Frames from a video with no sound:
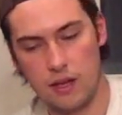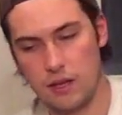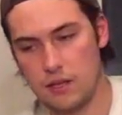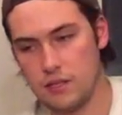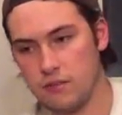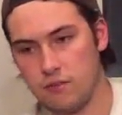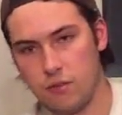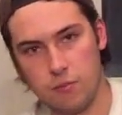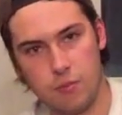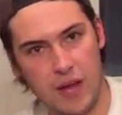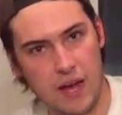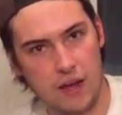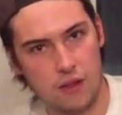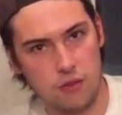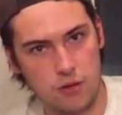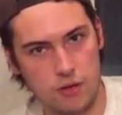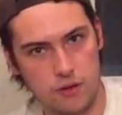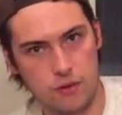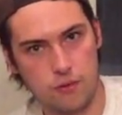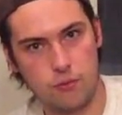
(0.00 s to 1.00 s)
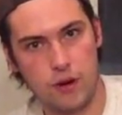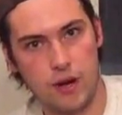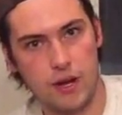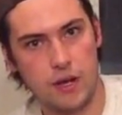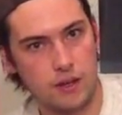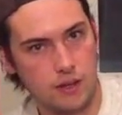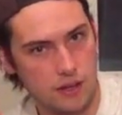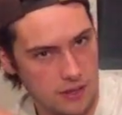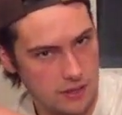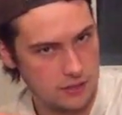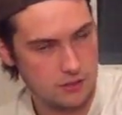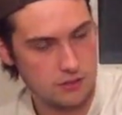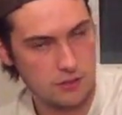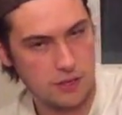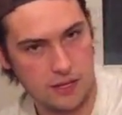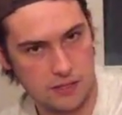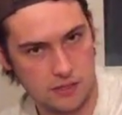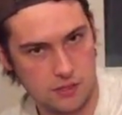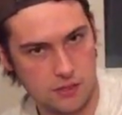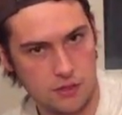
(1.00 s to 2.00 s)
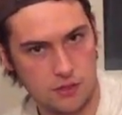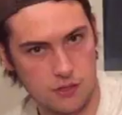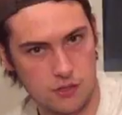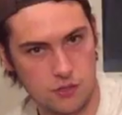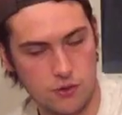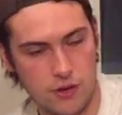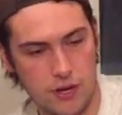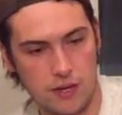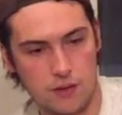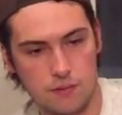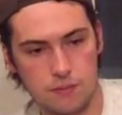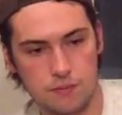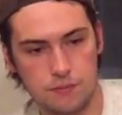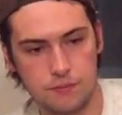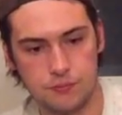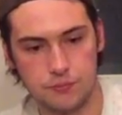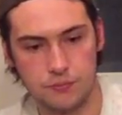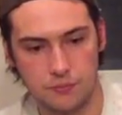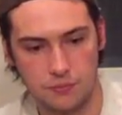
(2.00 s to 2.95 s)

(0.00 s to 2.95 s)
a different pathway to the right as to the straight.